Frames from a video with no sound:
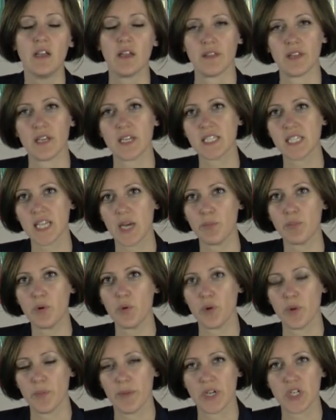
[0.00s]
In the example
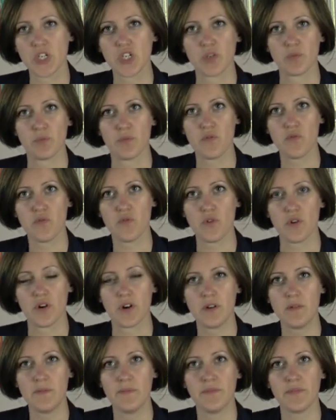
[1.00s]
we mentioned
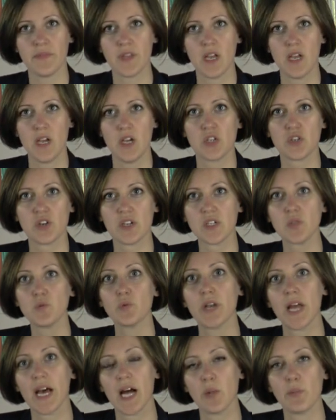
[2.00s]
before, trust
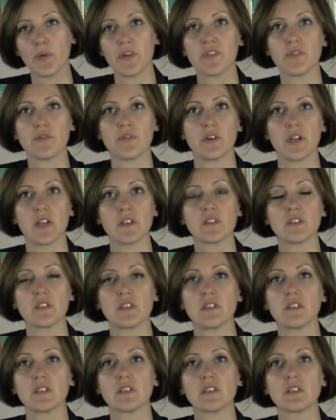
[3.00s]
would help us, for
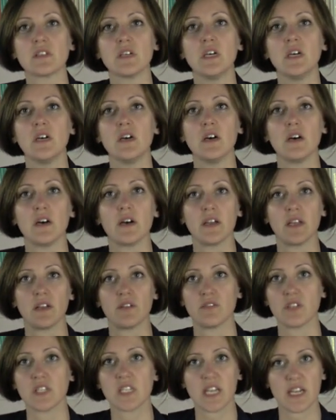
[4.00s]
instance,
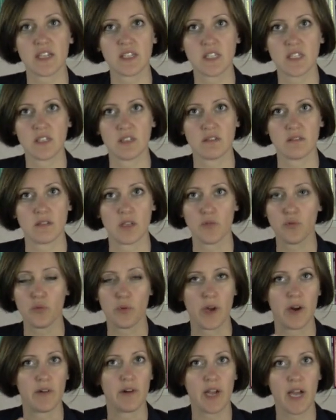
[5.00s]
in discussing if
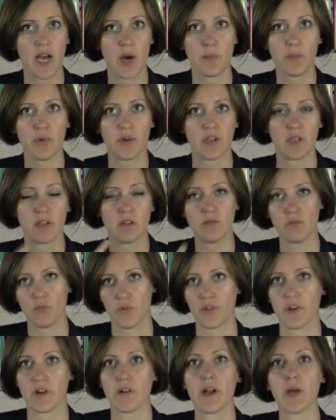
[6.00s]
we are a company
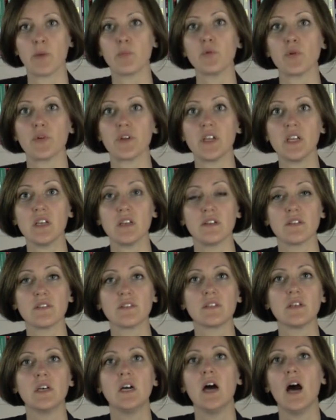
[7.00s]
with our
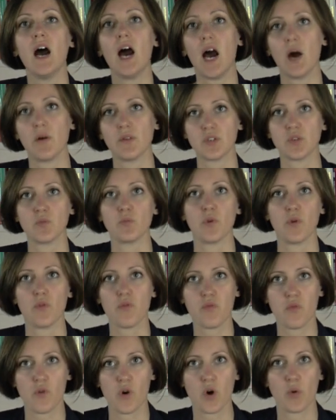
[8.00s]
employees, how to move
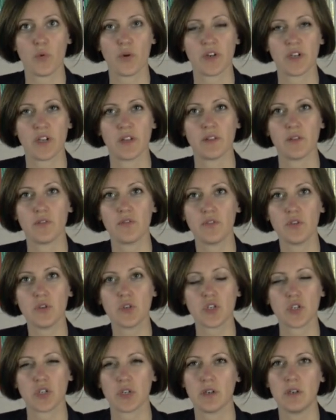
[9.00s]
forward in the
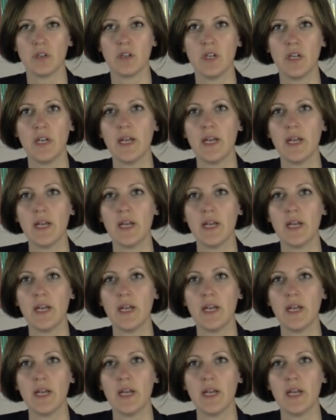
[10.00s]
future,